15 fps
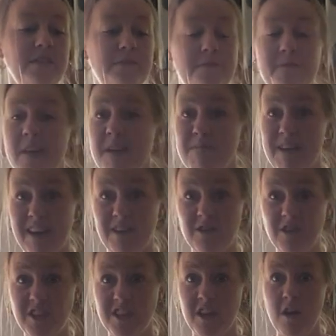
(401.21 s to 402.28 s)

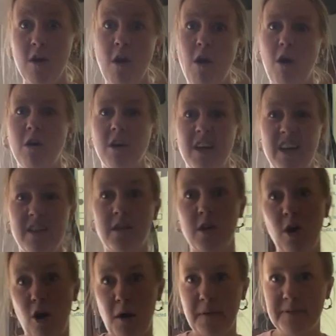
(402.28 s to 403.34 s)
females are in the
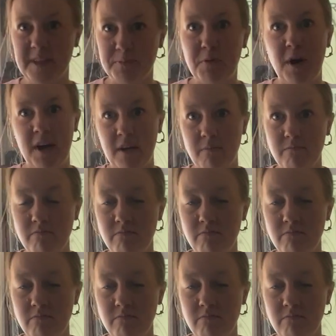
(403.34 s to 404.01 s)
offspring.